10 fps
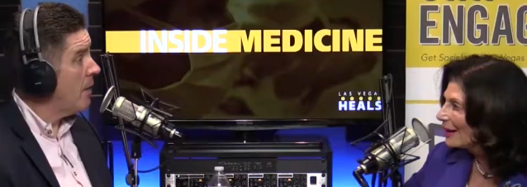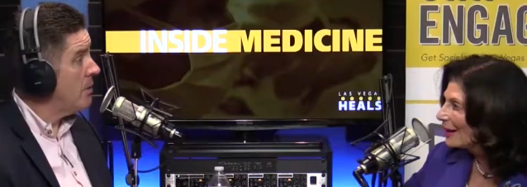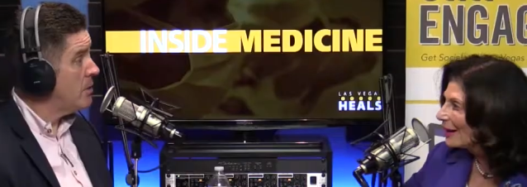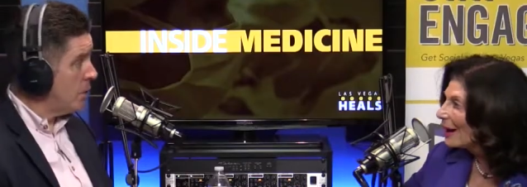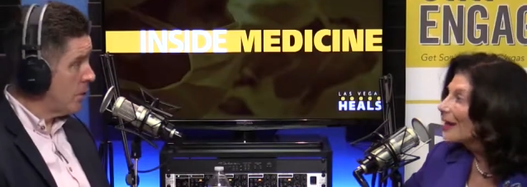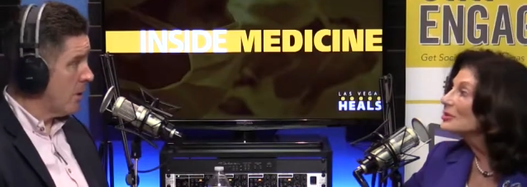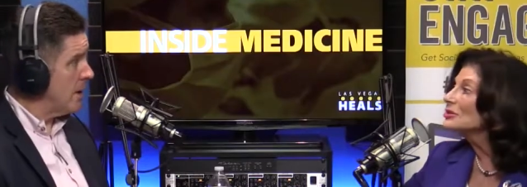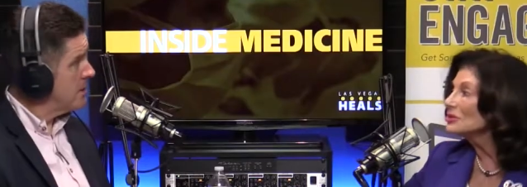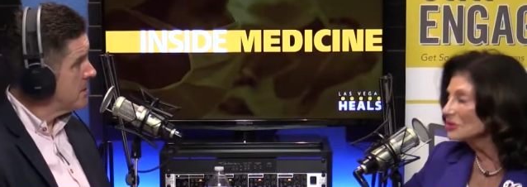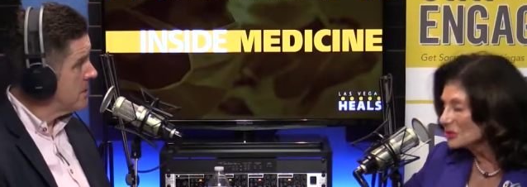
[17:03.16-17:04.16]
Speaker 1: two
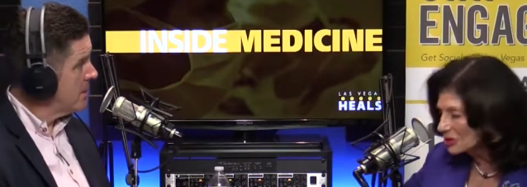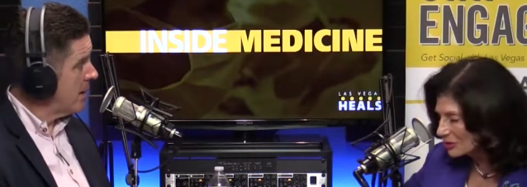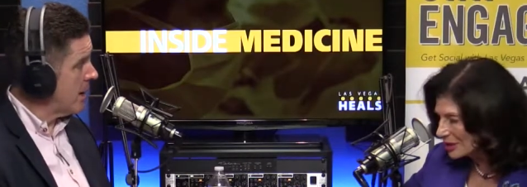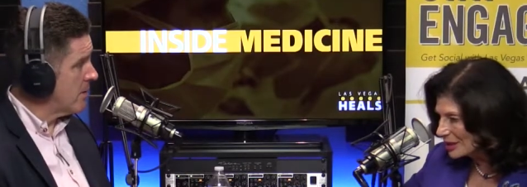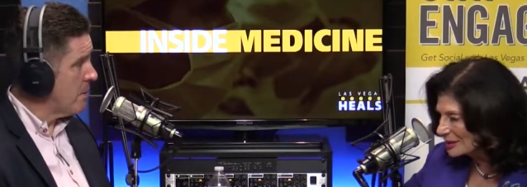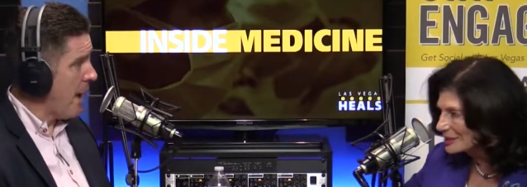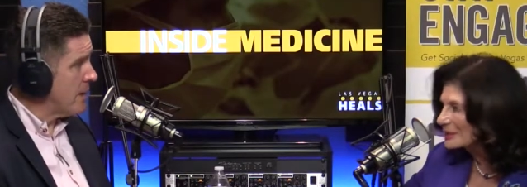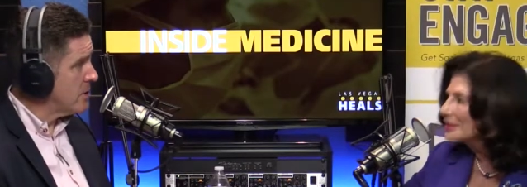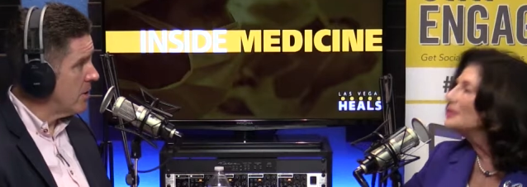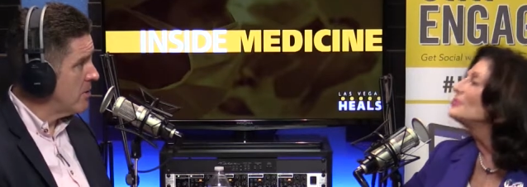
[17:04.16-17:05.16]
degrees. Two degrees. They get their
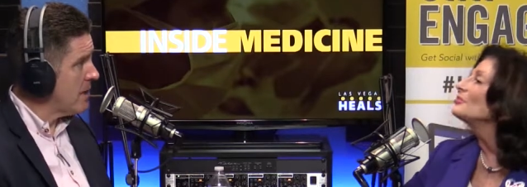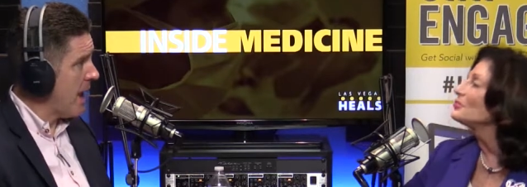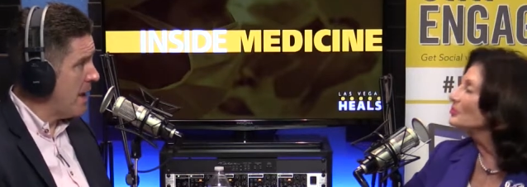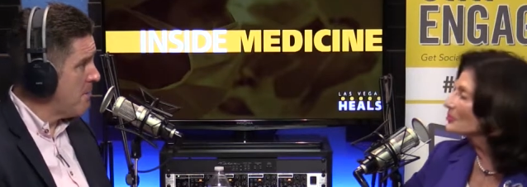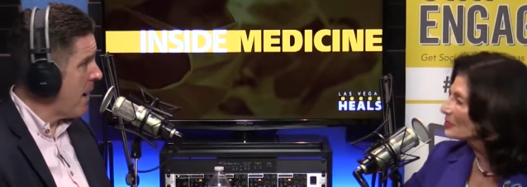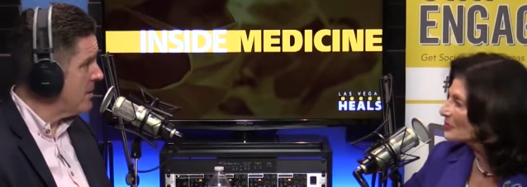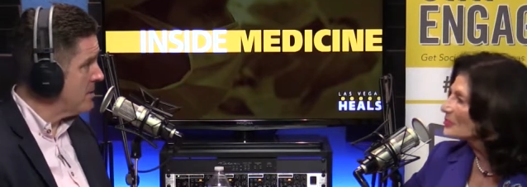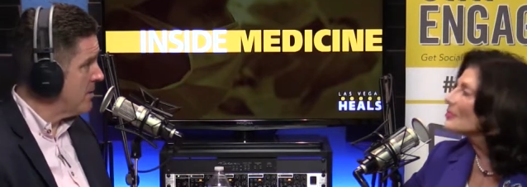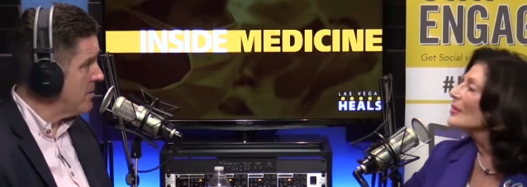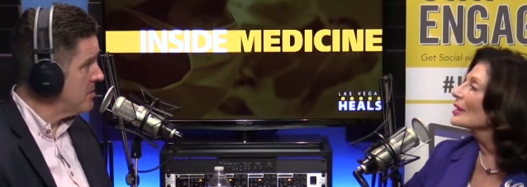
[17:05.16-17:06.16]
bachelor's and
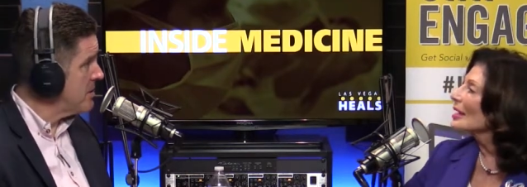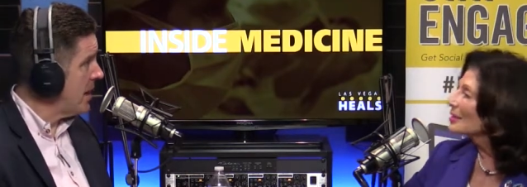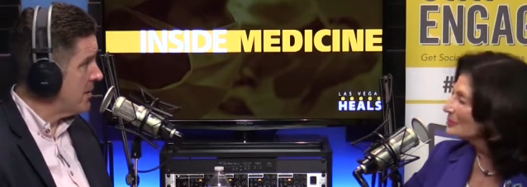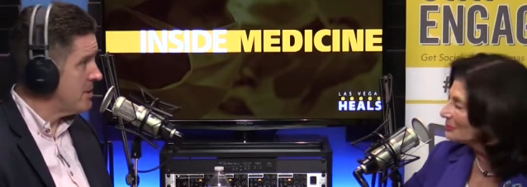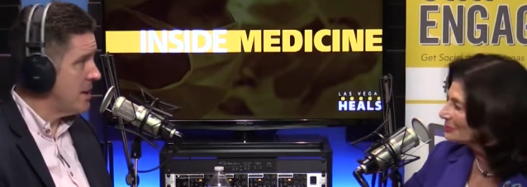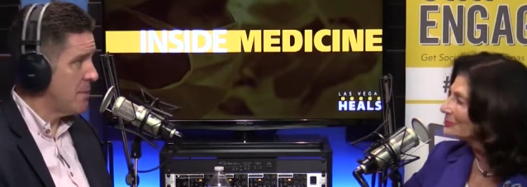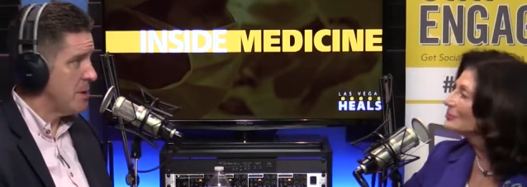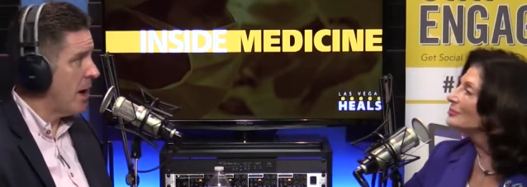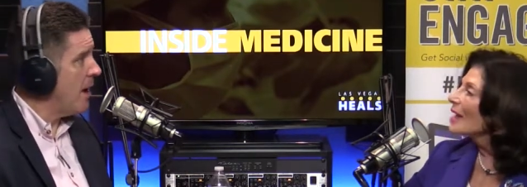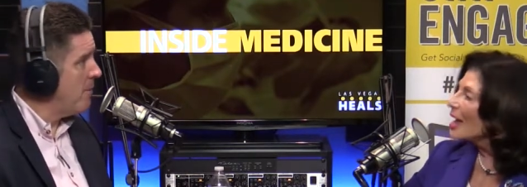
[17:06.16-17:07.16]
master's at the same
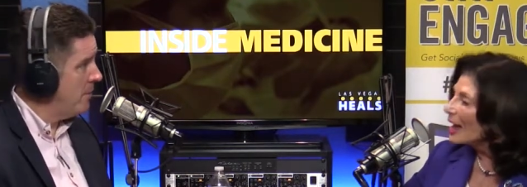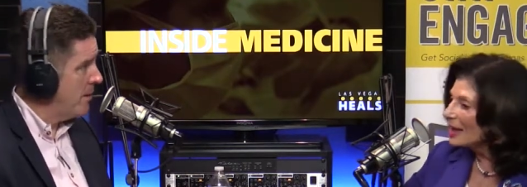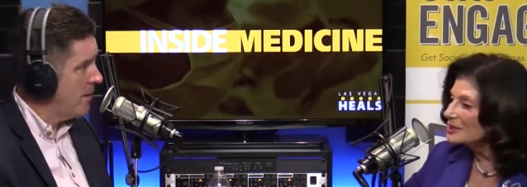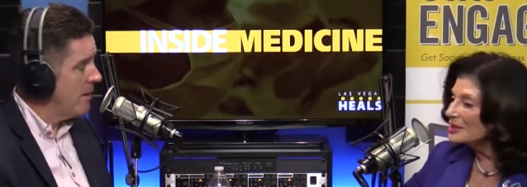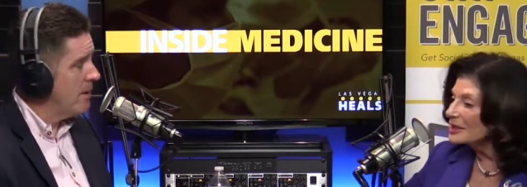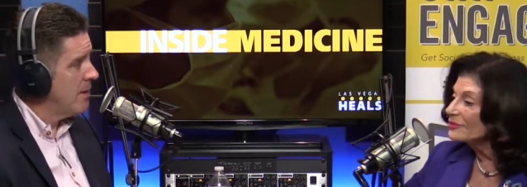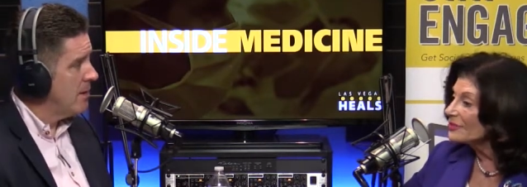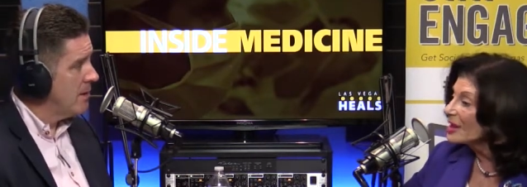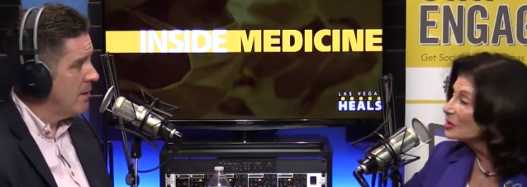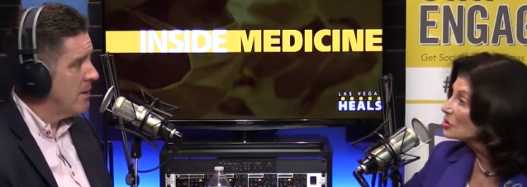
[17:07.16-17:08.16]
time.
Speaker 2: And if
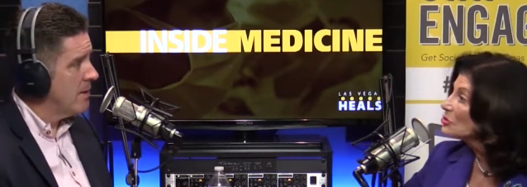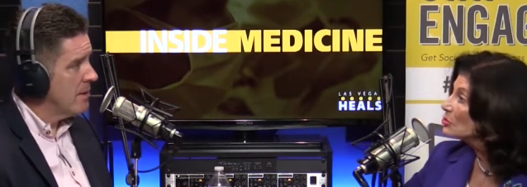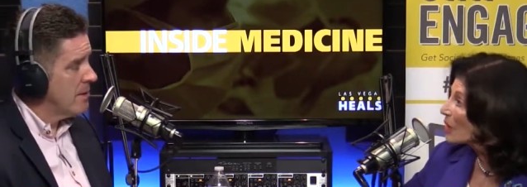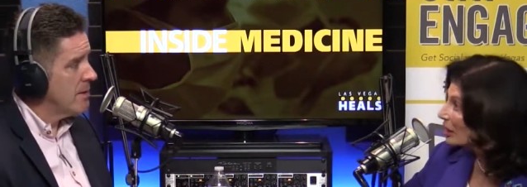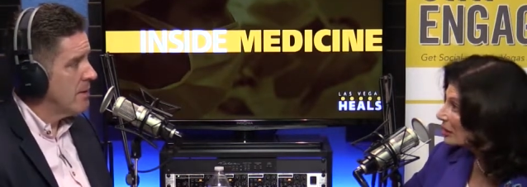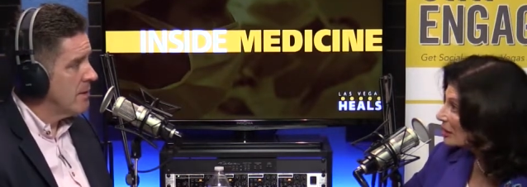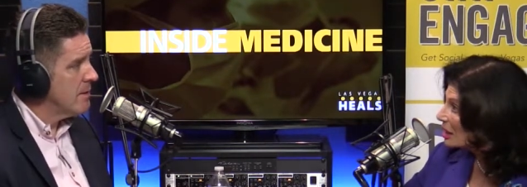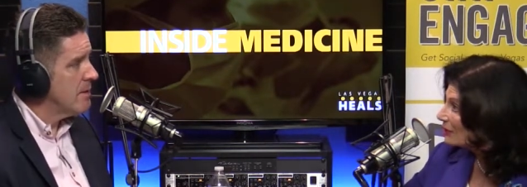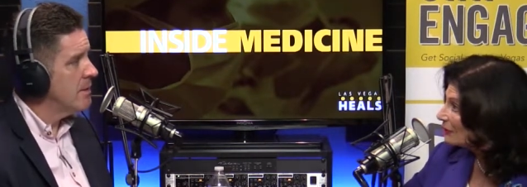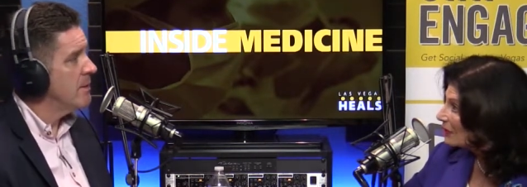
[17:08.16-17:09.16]
they do well
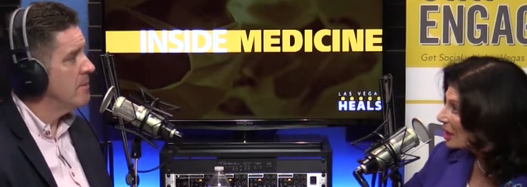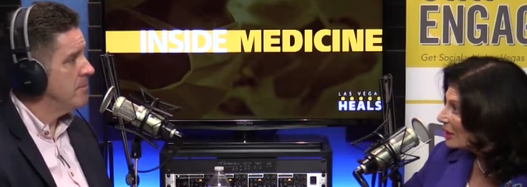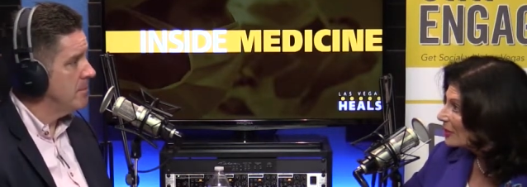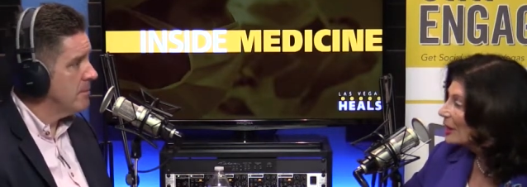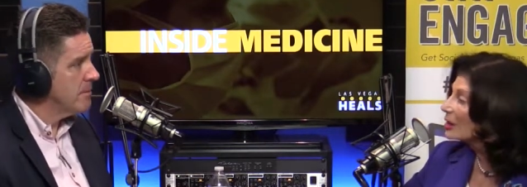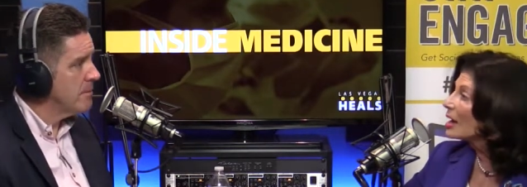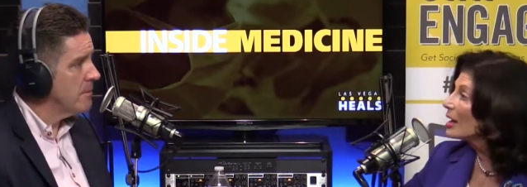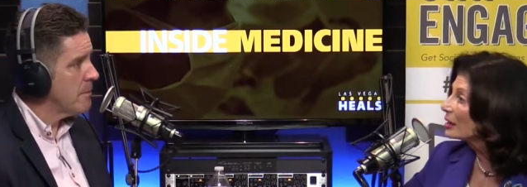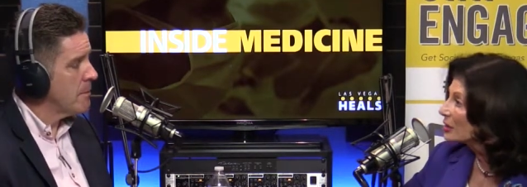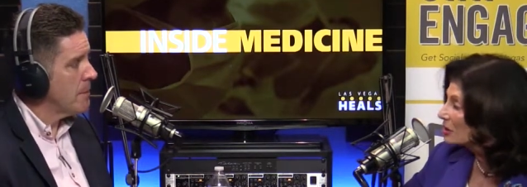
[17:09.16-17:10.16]
enough, mm-hmm. they're
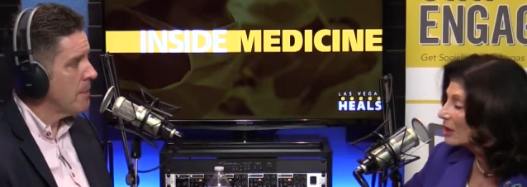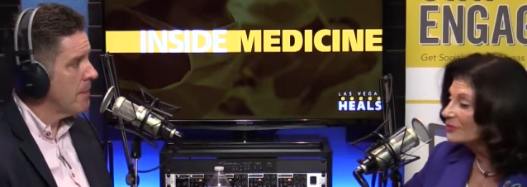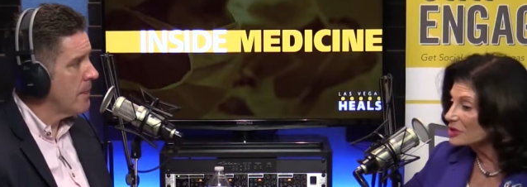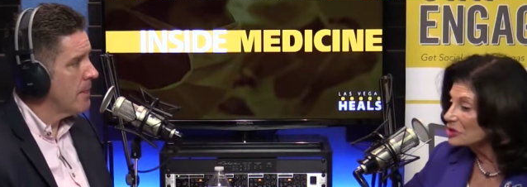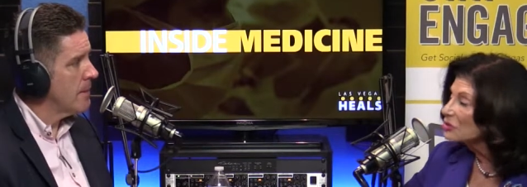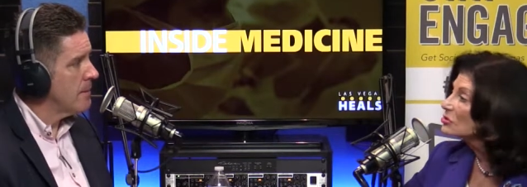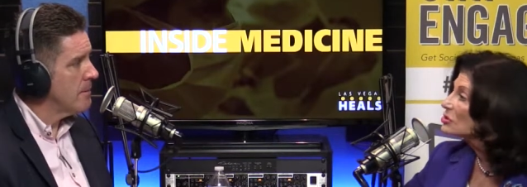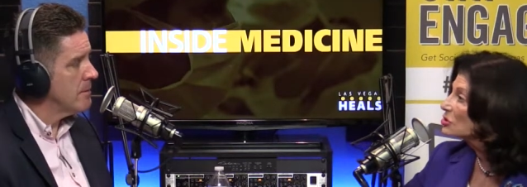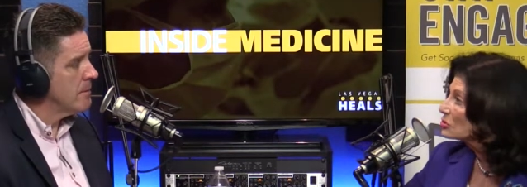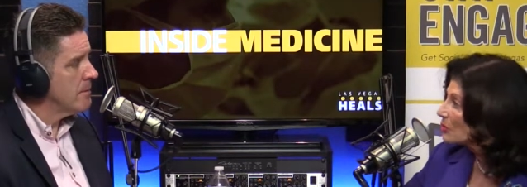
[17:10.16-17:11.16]
eli- if the
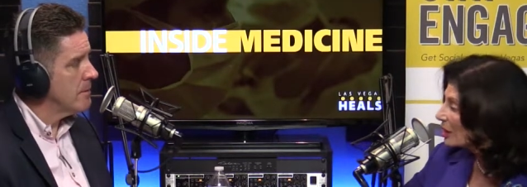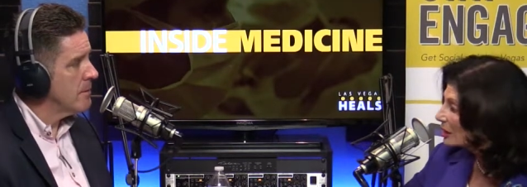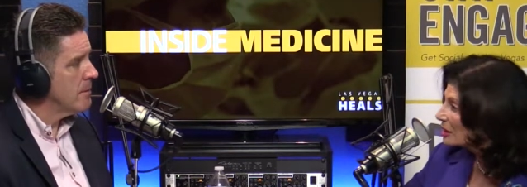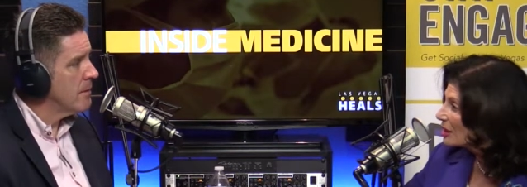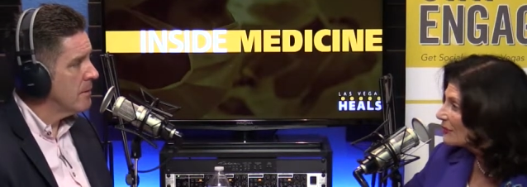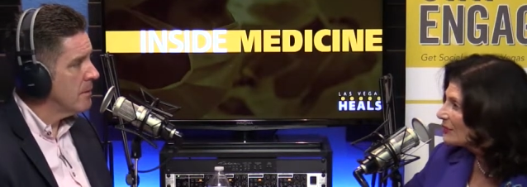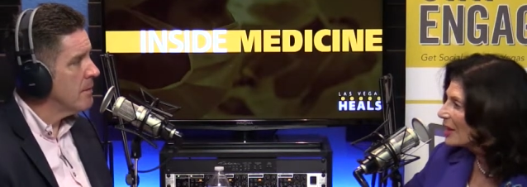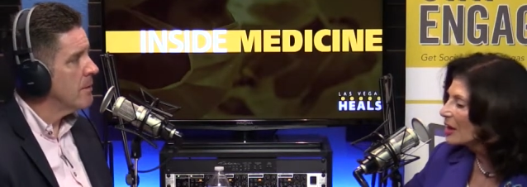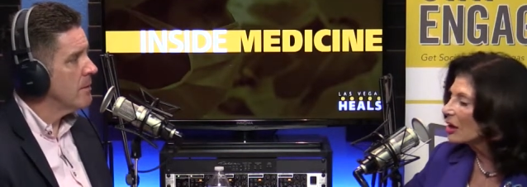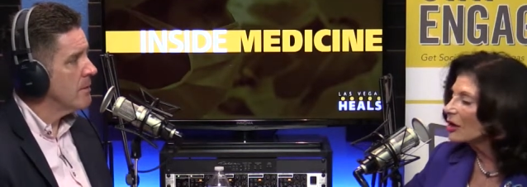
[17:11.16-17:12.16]
students do well enough,
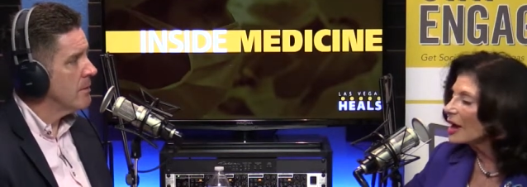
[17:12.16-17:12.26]
they are